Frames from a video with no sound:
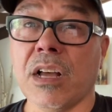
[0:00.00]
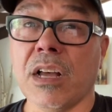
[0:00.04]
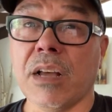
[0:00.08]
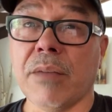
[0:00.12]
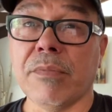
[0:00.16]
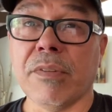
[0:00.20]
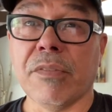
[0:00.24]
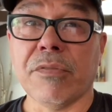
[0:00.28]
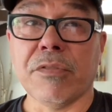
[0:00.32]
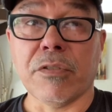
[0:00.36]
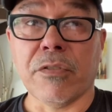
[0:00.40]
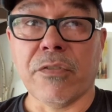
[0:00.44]

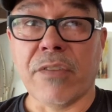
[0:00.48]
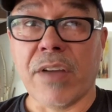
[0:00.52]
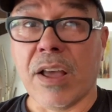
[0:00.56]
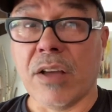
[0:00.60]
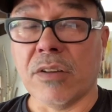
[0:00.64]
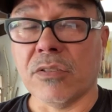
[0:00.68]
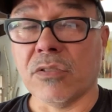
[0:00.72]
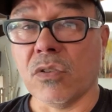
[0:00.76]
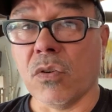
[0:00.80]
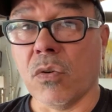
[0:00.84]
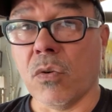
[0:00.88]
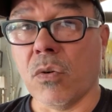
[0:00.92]
if they're
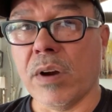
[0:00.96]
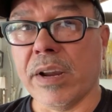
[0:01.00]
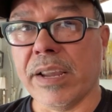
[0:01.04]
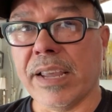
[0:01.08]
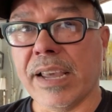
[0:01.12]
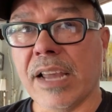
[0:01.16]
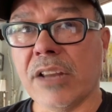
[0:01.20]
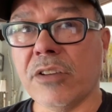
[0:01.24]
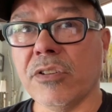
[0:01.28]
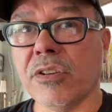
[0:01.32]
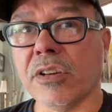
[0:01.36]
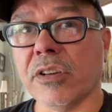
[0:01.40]
found, or
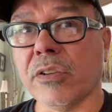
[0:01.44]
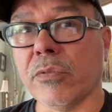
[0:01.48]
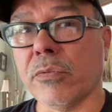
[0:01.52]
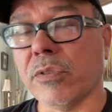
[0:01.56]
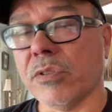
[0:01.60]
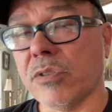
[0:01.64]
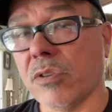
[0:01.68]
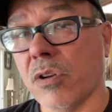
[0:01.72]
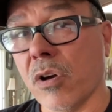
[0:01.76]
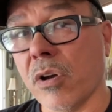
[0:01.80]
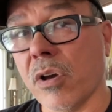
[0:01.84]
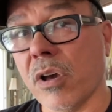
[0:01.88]
again, you could
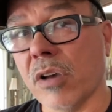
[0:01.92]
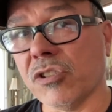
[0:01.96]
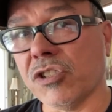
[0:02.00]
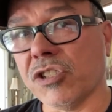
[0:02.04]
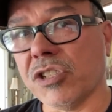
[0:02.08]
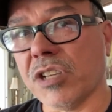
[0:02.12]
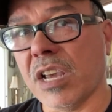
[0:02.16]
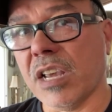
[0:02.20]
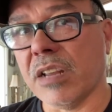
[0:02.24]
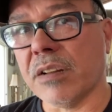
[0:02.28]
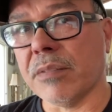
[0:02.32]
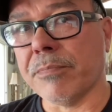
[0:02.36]

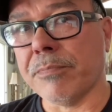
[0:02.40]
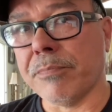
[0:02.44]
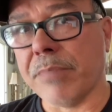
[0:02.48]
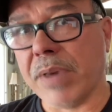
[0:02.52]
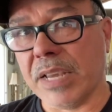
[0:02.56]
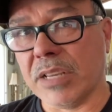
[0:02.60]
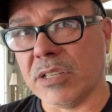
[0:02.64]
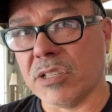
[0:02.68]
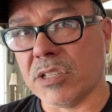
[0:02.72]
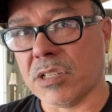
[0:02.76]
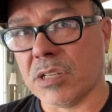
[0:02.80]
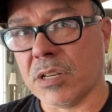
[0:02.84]
negotiate
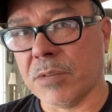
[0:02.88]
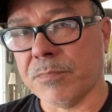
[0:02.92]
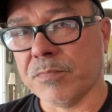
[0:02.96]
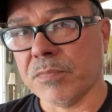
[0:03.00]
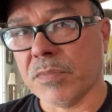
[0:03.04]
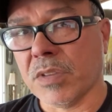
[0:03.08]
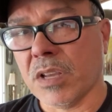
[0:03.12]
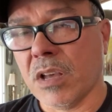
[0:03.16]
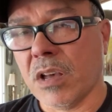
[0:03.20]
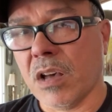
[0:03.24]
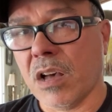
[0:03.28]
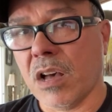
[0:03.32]
based
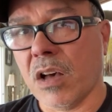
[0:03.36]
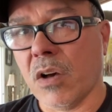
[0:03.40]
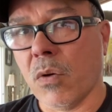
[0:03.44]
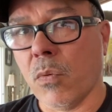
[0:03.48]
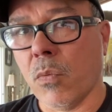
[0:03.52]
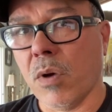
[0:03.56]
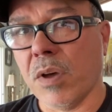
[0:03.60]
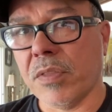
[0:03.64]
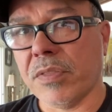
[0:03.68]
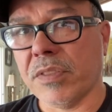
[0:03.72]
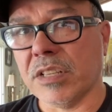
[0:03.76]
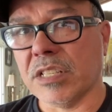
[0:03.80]
on
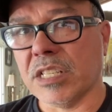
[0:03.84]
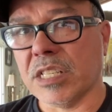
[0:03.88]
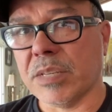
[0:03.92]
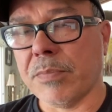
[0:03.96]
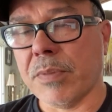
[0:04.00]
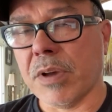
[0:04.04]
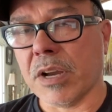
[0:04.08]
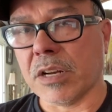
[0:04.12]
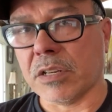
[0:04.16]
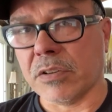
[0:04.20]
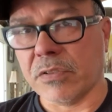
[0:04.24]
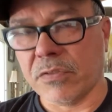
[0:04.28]
what the
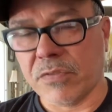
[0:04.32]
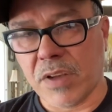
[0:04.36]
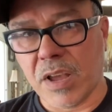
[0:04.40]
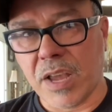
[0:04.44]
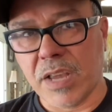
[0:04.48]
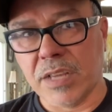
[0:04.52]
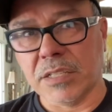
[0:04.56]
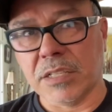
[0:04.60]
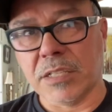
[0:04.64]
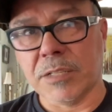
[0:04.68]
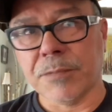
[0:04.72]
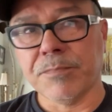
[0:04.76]
inspector finds.